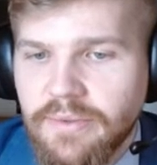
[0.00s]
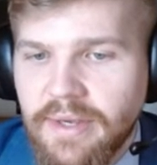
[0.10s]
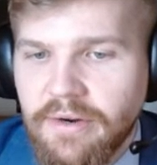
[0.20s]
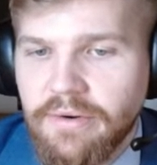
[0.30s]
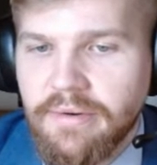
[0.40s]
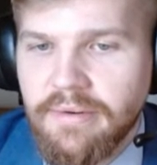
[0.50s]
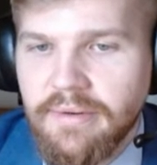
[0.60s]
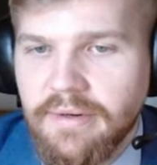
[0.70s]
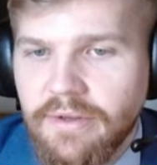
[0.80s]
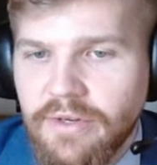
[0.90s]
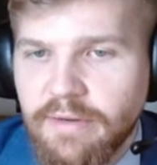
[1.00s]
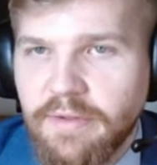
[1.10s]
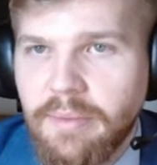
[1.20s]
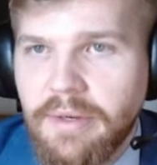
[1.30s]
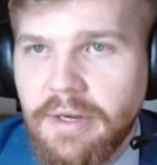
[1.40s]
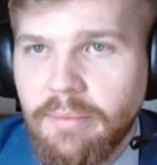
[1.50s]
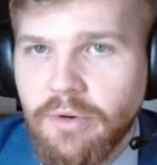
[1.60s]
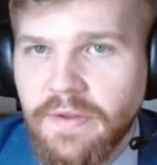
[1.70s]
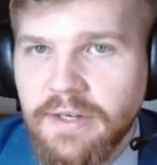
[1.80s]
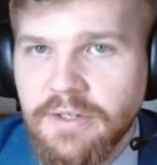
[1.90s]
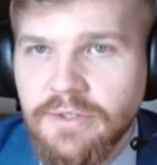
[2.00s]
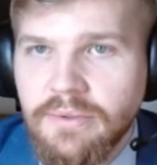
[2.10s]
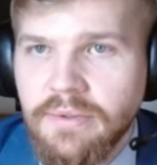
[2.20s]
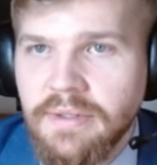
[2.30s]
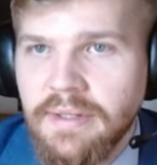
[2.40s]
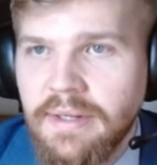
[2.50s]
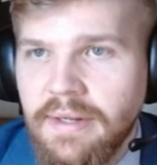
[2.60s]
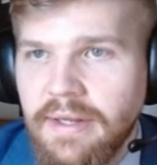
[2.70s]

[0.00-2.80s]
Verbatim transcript: So here you definitely need more than high school.